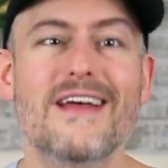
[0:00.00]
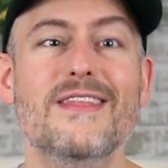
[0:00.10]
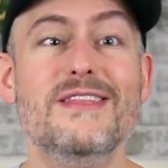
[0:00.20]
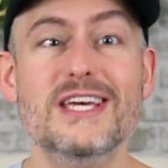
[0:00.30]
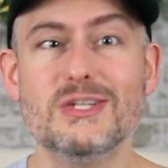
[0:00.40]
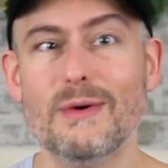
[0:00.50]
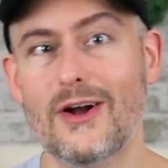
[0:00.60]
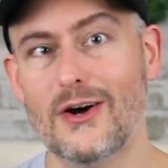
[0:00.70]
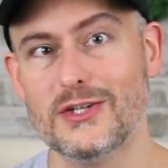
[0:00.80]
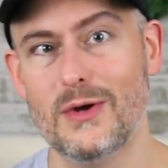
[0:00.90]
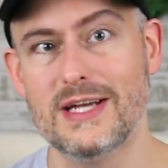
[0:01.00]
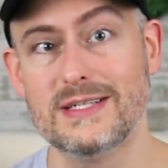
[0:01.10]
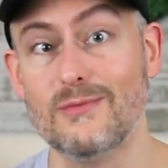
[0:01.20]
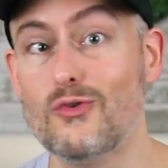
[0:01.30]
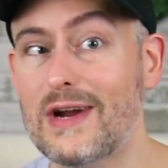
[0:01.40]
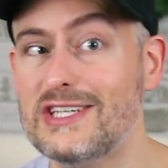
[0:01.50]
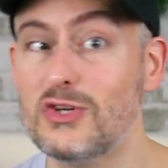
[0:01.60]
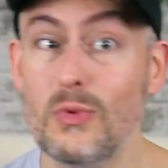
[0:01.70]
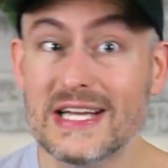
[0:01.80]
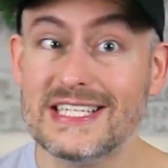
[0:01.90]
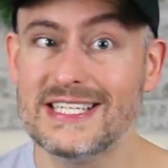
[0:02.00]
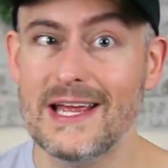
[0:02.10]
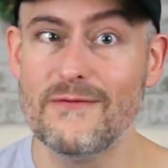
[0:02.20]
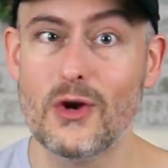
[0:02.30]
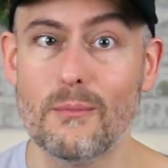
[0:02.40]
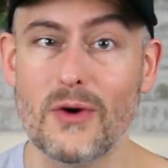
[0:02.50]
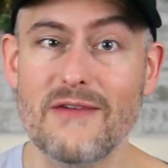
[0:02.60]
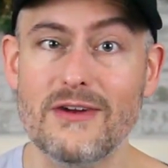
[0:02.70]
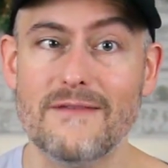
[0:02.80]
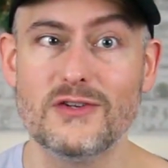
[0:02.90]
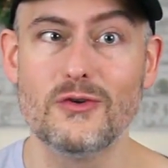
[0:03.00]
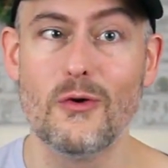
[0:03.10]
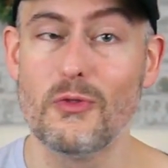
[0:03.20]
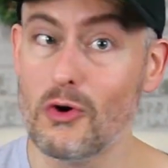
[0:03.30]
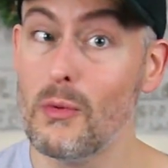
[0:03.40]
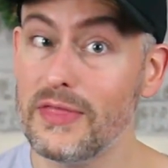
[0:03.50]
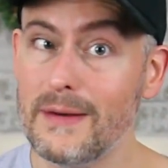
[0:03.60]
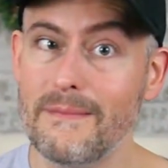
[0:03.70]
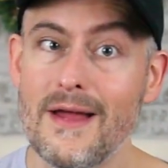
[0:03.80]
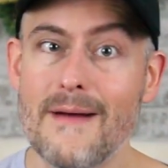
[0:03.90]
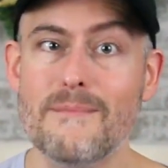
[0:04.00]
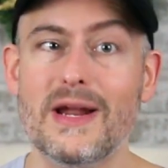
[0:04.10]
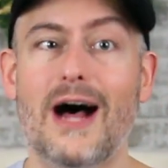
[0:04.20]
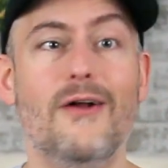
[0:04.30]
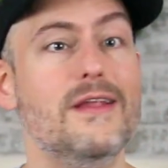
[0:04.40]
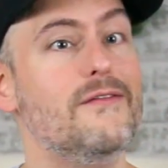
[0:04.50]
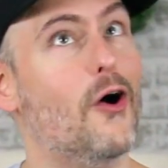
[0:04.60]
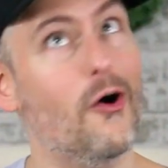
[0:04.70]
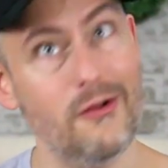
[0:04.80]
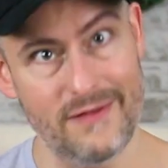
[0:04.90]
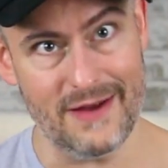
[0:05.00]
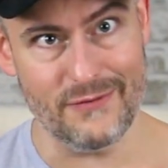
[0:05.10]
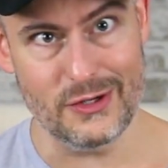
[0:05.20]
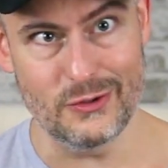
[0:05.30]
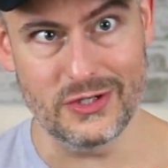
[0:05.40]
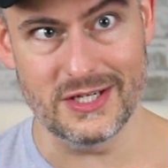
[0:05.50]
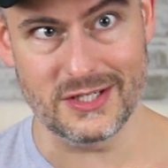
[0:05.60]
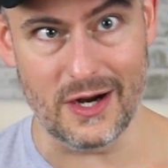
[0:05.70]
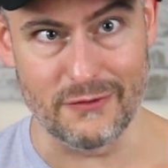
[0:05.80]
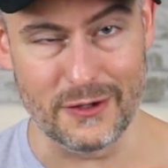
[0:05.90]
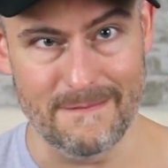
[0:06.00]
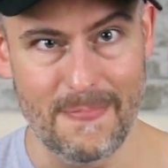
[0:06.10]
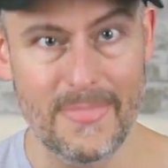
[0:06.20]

This one also has some great twists if you're brave enough to go through with them, but I'll leave all of that for you to discover.